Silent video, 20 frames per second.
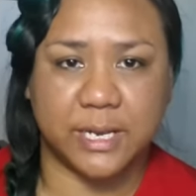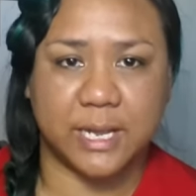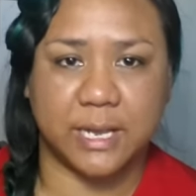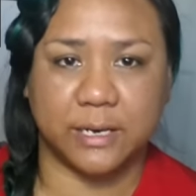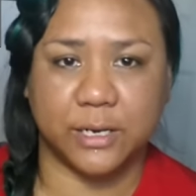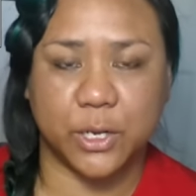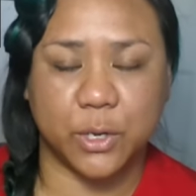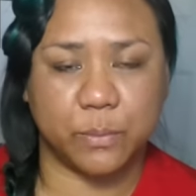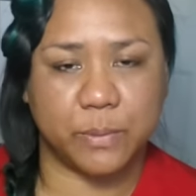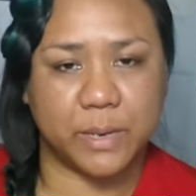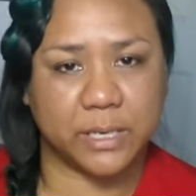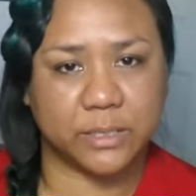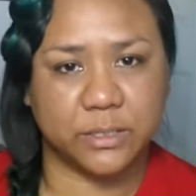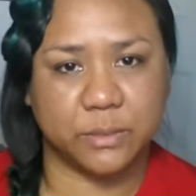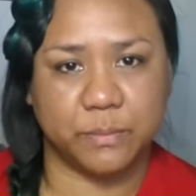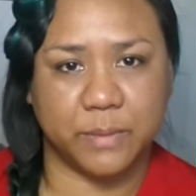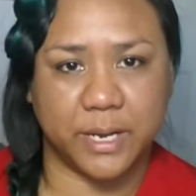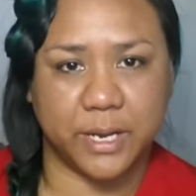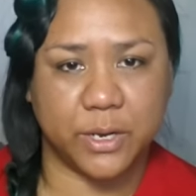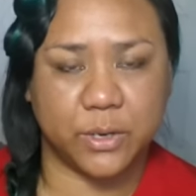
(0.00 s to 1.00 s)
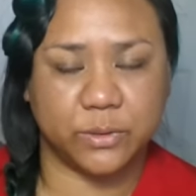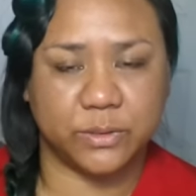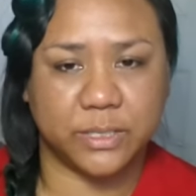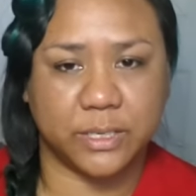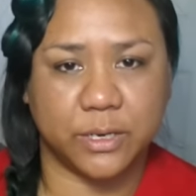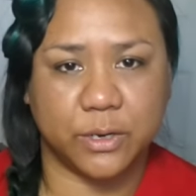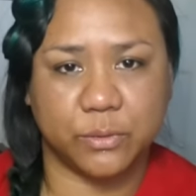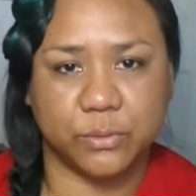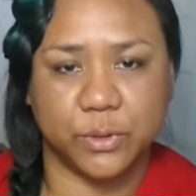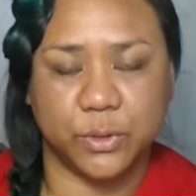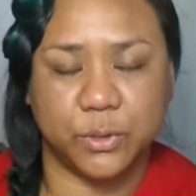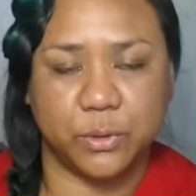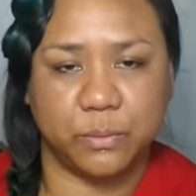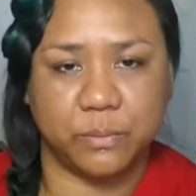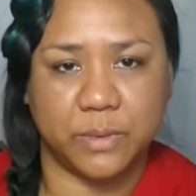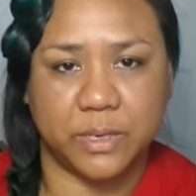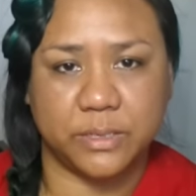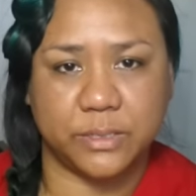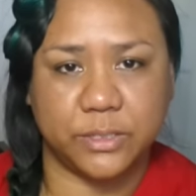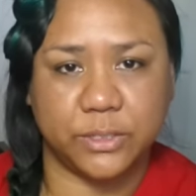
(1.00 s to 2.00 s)
and go back to my hotel
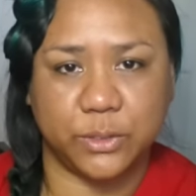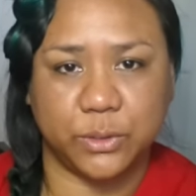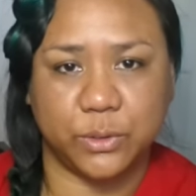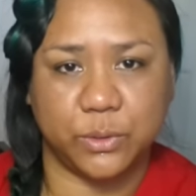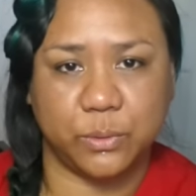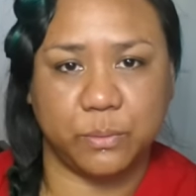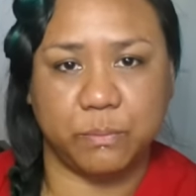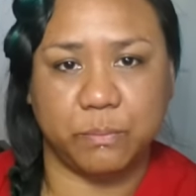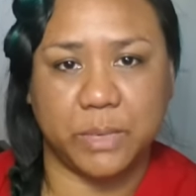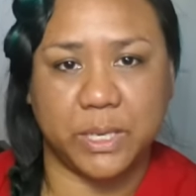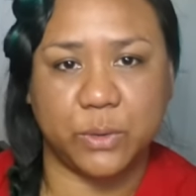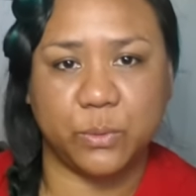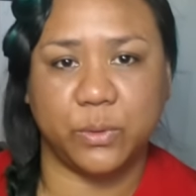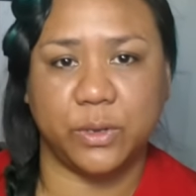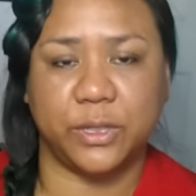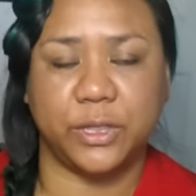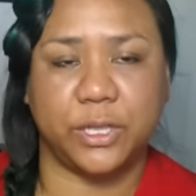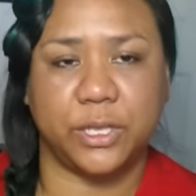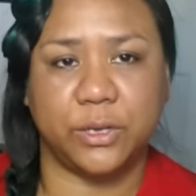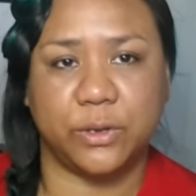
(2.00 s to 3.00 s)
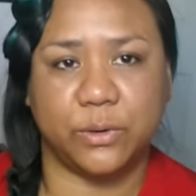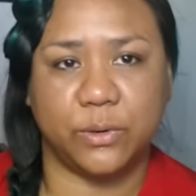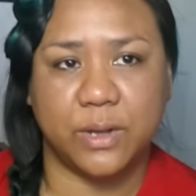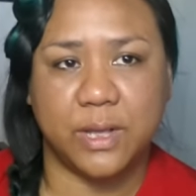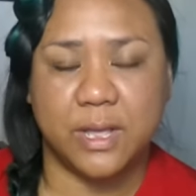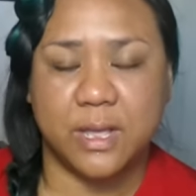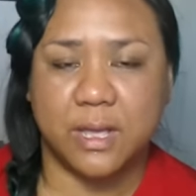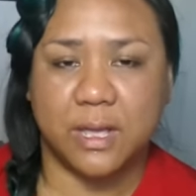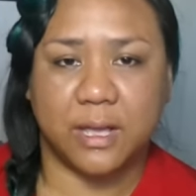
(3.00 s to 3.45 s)
room to meet with you.